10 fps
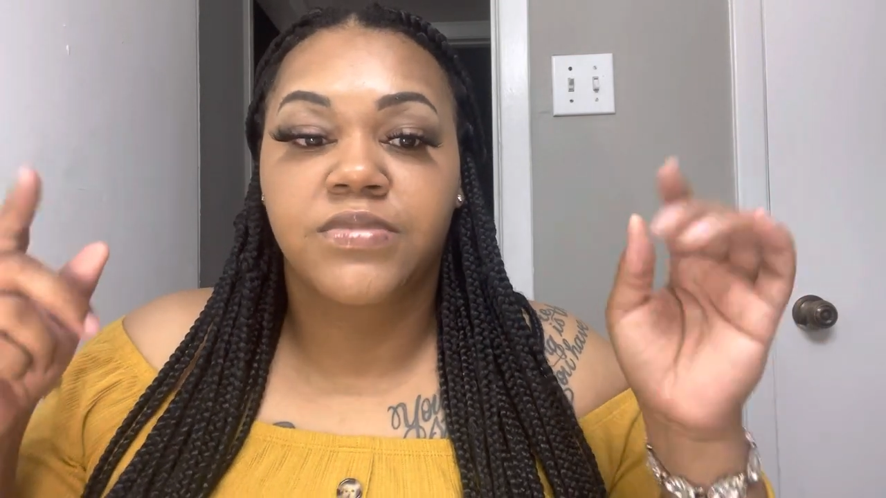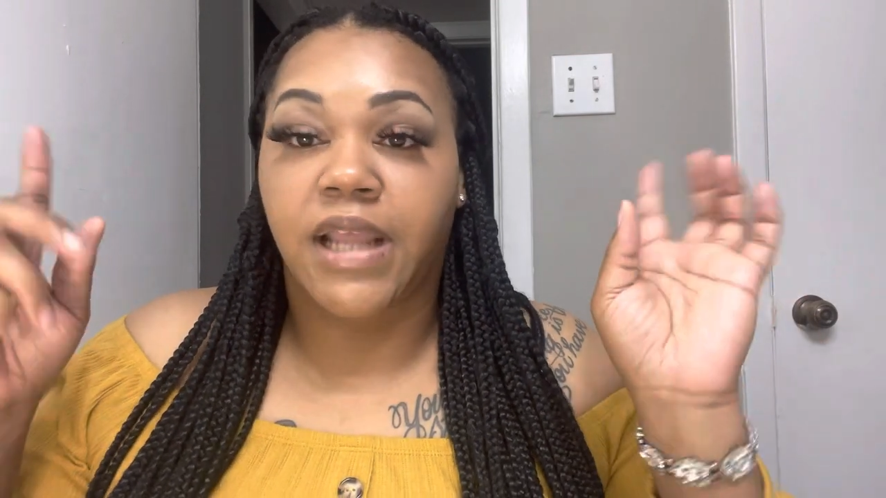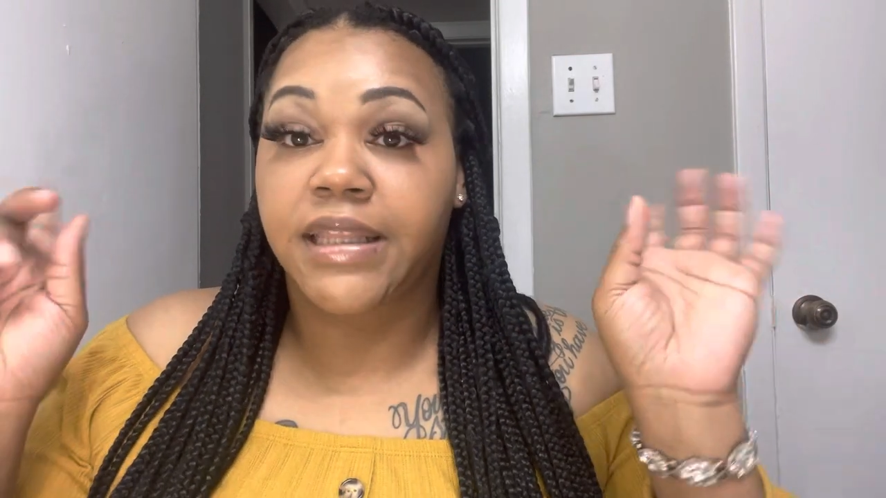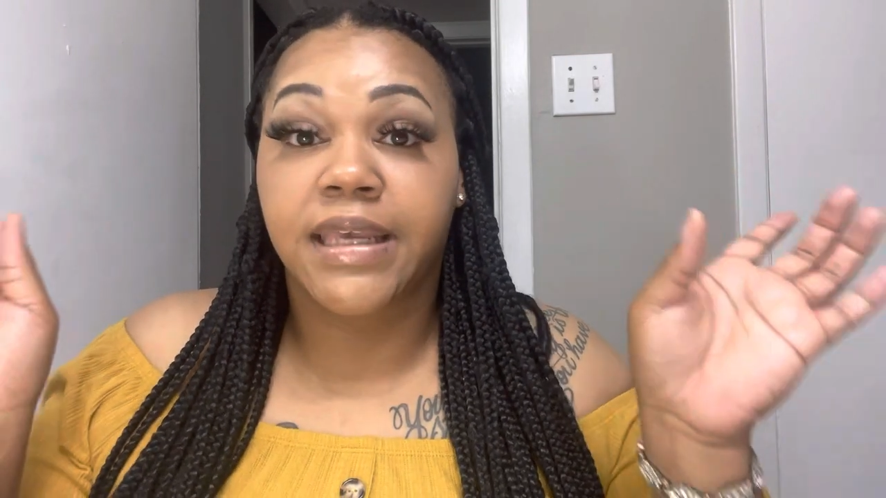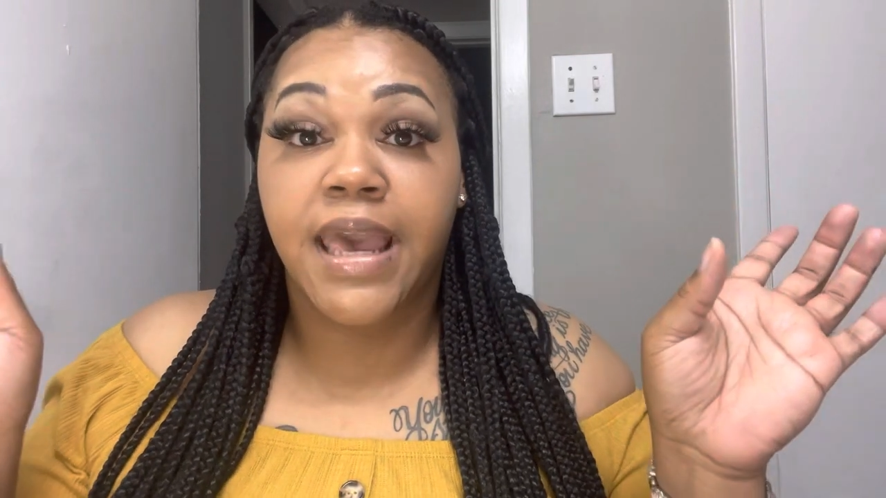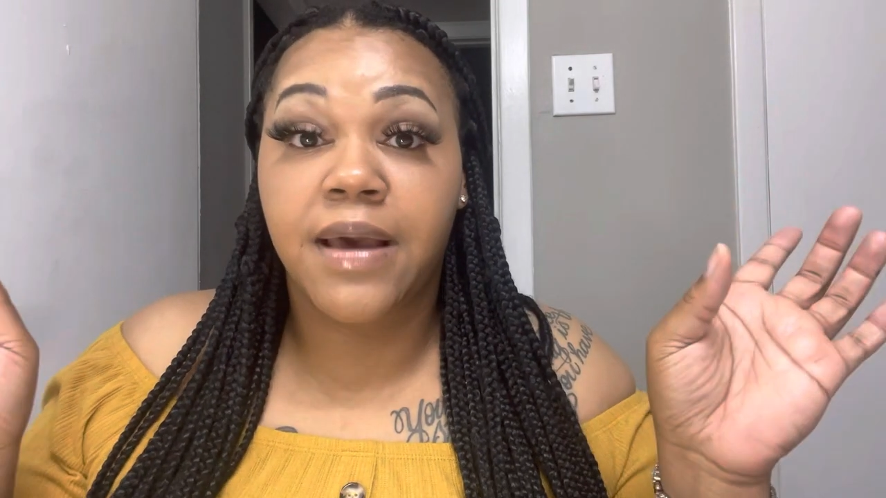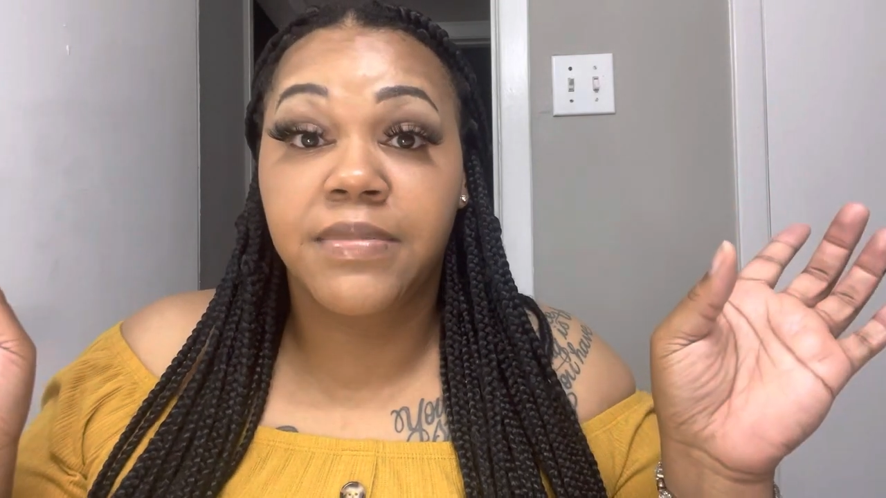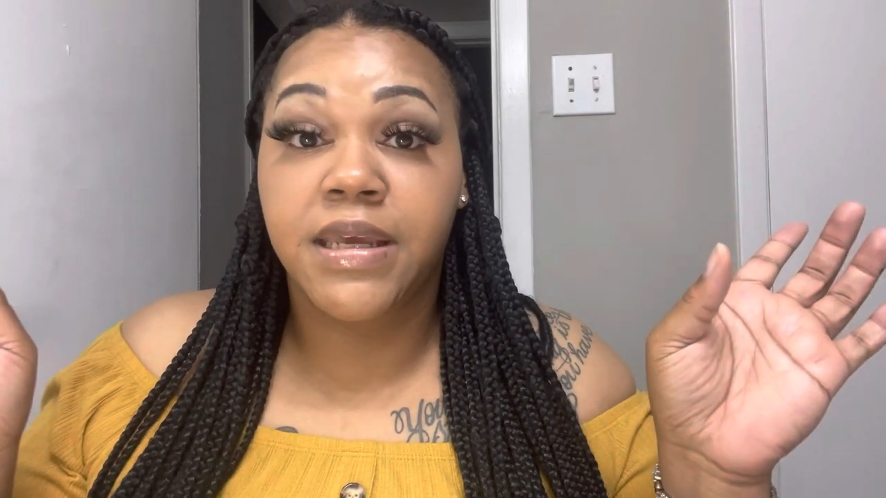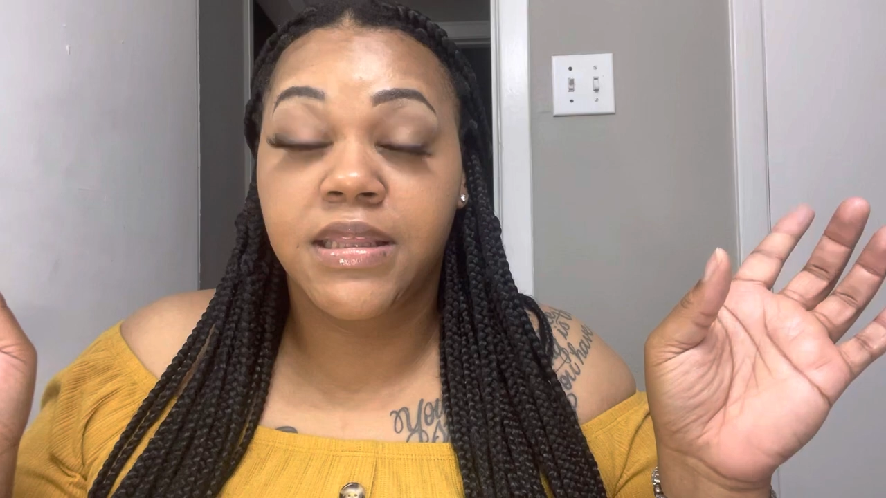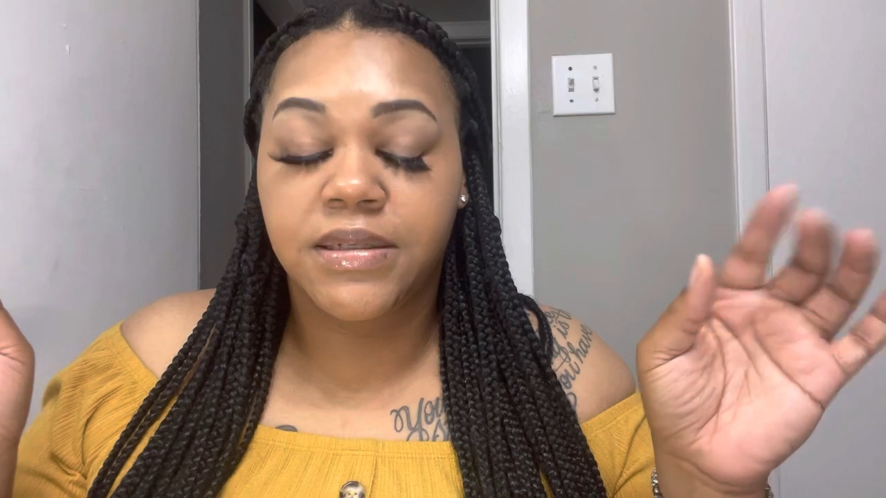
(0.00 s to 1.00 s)
not the cap
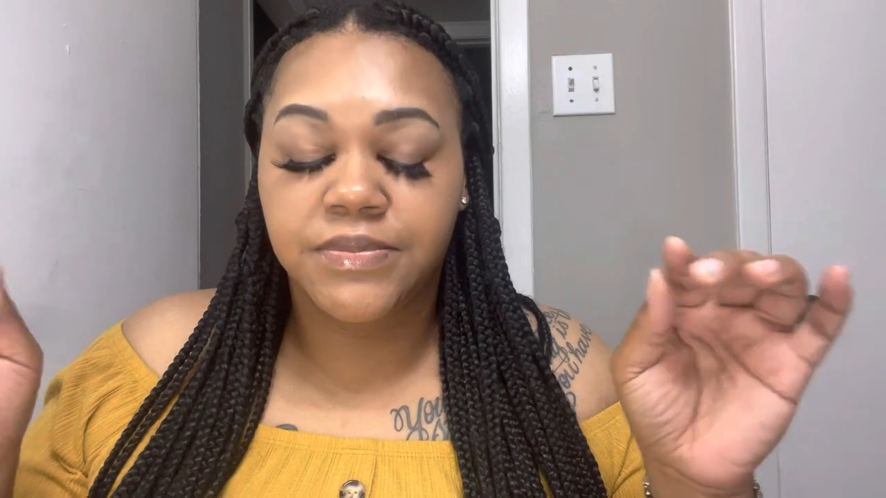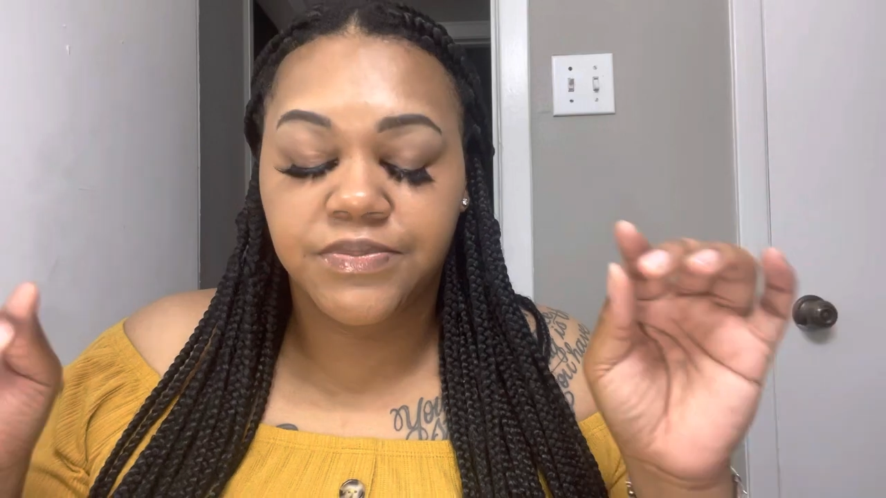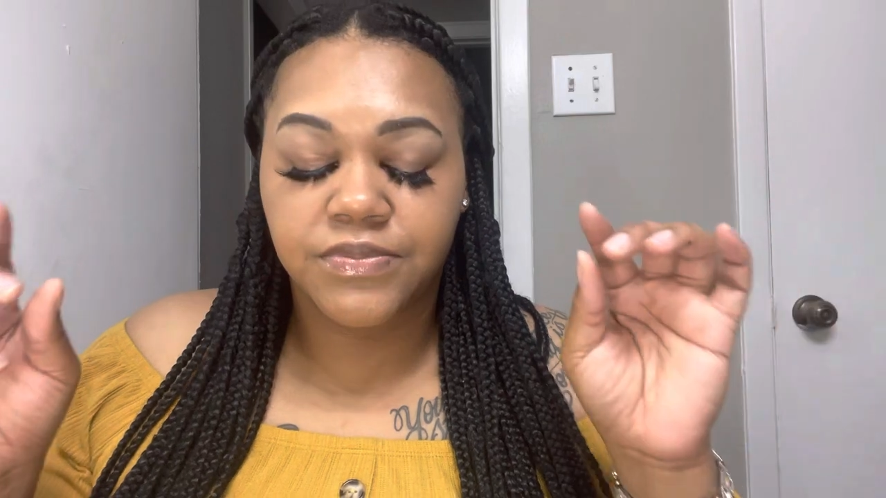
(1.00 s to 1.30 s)
neither.